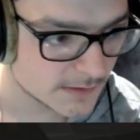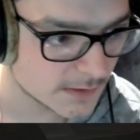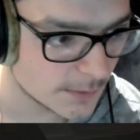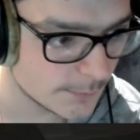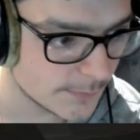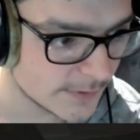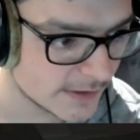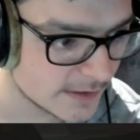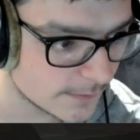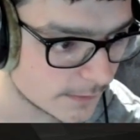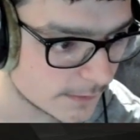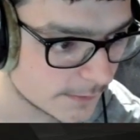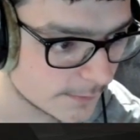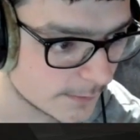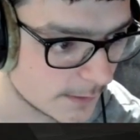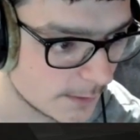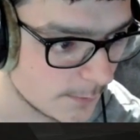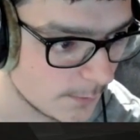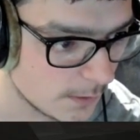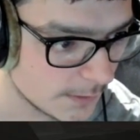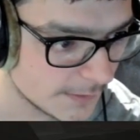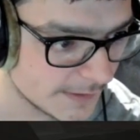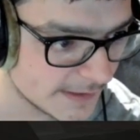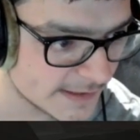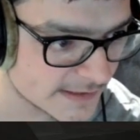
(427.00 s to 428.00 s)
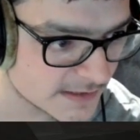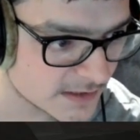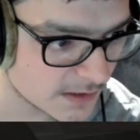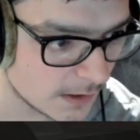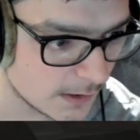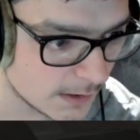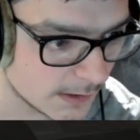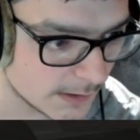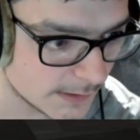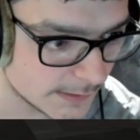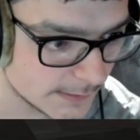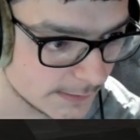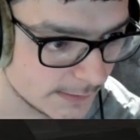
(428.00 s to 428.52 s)
So we can throw all this
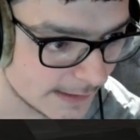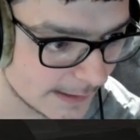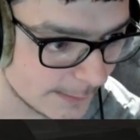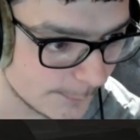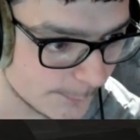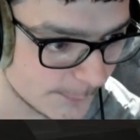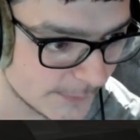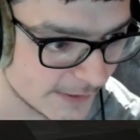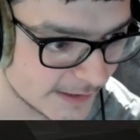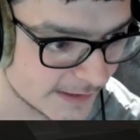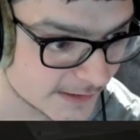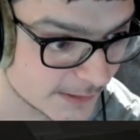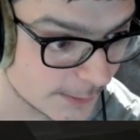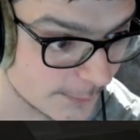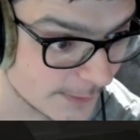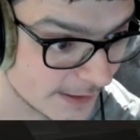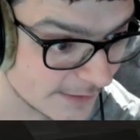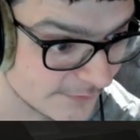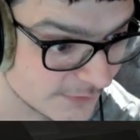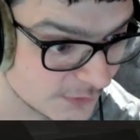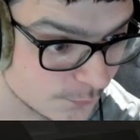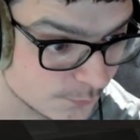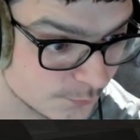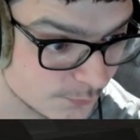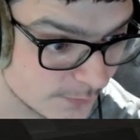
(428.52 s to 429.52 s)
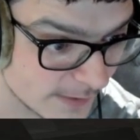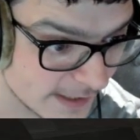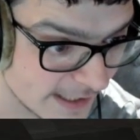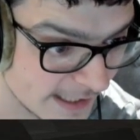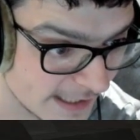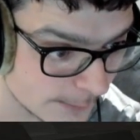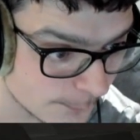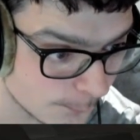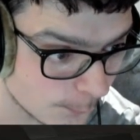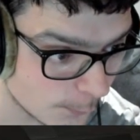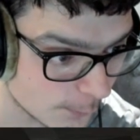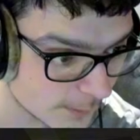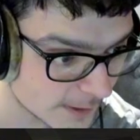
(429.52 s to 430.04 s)
on, and we don't have to
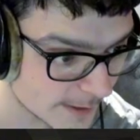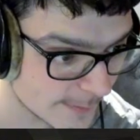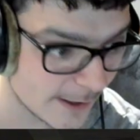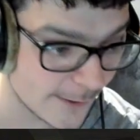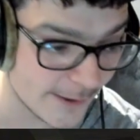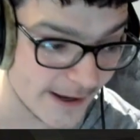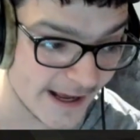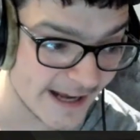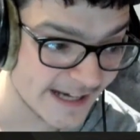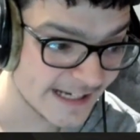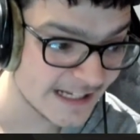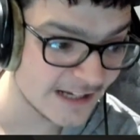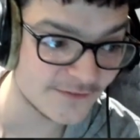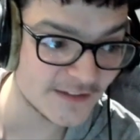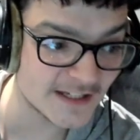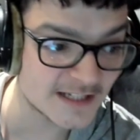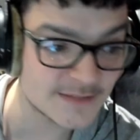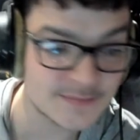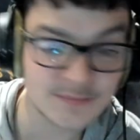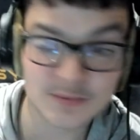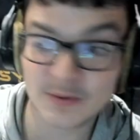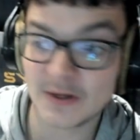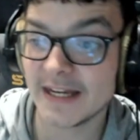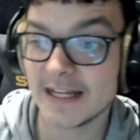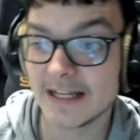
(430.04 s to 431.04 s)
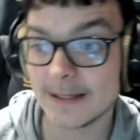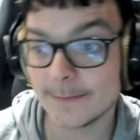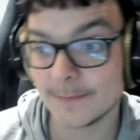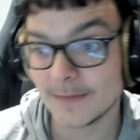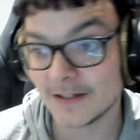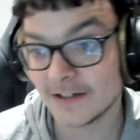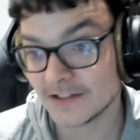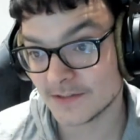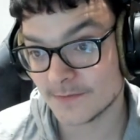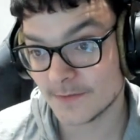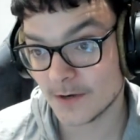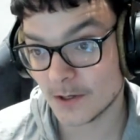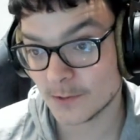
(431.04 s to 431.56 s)
really worry about any of this breaking
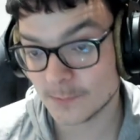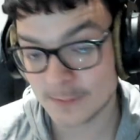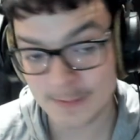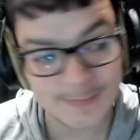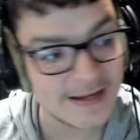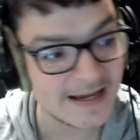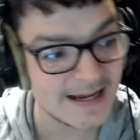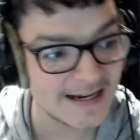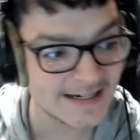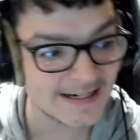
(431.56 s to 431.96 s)
because of our repair